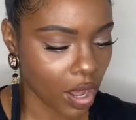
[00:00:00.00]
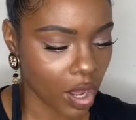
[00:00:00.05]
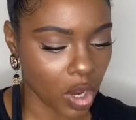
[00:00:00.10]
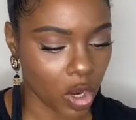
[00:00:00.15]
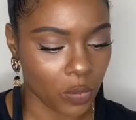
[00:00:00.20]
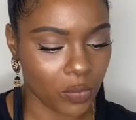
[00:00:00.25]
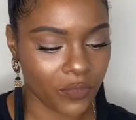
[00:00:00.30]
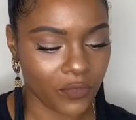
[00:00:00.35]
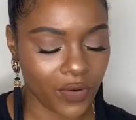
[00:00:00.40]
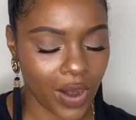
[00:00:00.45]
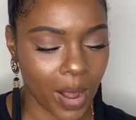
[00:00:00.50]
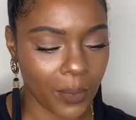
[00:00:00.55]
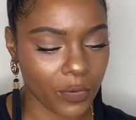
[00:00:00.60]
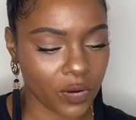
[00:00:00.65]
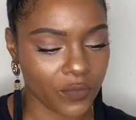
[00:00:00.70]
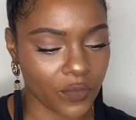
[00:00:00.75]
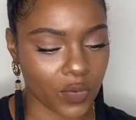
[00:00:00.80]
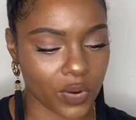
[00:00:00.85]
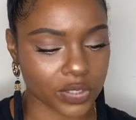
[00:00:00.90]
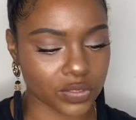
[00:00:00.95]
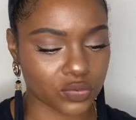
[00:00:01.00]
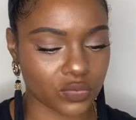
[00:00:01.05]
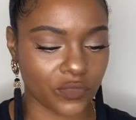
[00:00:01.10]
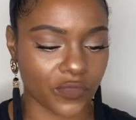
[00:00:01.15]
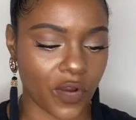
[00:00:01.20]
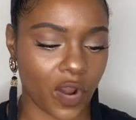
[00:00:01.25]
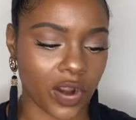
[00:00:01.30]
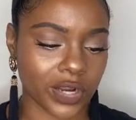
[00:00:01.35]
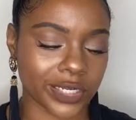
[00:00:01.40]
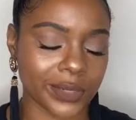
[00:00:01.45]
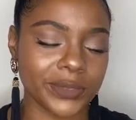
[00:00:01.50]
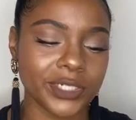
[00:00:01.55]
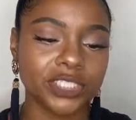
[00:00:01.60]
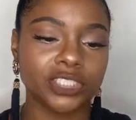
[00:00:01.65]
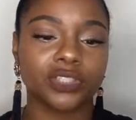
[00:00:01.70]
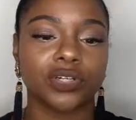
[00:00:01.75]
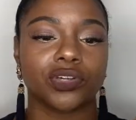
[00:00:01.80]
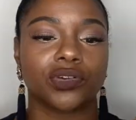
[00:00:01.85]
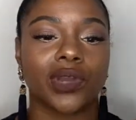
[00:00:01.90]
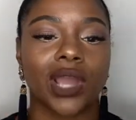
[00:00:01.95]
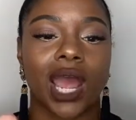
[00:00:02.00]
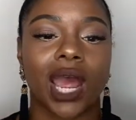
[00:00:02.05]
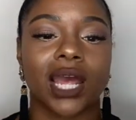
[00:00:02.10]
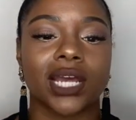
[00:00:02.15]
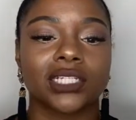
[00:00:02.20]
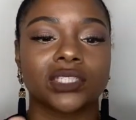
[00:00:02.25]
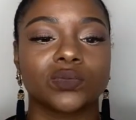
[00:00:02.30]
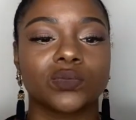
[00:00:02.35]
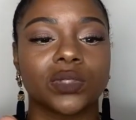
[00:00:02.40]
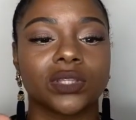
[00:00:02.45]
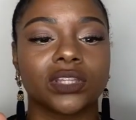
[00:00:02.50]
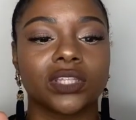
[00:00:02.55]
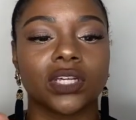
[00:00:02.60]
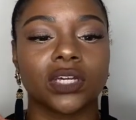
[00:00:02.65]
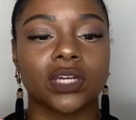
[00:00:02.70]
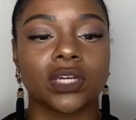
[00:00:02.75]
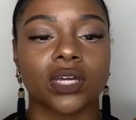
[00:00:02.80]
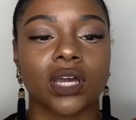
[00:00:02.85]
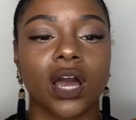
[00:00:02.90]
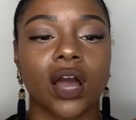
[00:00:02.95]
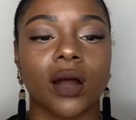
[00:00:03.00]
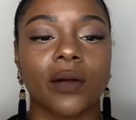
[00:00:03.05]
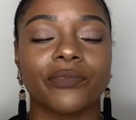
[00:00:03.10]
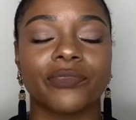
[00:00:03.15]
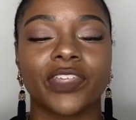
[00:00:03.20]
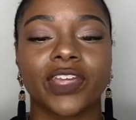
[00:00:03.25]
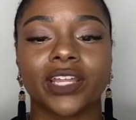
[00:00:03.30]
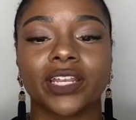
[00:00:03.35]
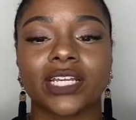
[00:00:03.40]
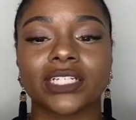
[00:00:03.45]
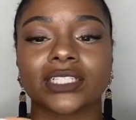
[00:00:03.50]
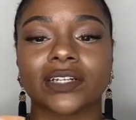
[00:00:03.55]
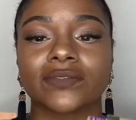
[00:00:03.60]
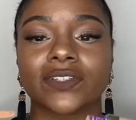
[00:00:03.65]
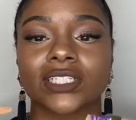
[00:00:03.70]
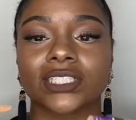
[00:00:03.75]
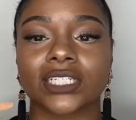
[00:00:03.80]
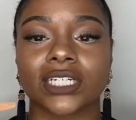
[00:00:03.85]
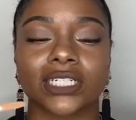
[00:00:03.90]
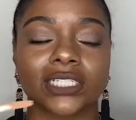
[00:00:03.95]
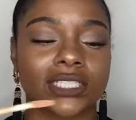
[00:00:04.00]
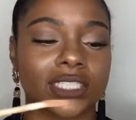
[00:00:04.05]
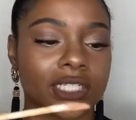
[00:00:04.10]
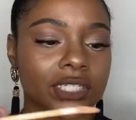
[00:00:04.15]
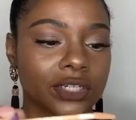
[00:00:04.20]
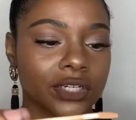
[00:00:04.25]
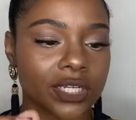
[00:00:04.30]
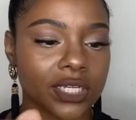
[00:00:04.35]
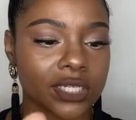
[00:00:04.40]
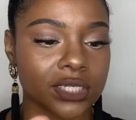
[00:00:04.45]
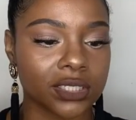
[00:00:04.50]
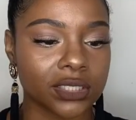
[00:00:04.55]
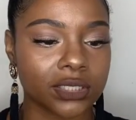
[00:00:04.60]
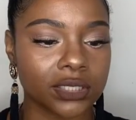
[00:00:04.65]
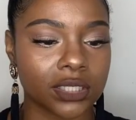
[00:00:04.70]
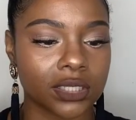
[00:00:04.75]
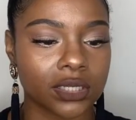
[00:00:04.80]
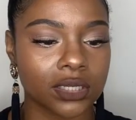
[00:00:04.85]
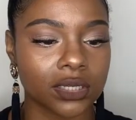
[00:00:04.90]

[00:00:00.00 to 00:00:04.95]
Oh, before I move on too far, let me show you guys what the thickness of this concealer is.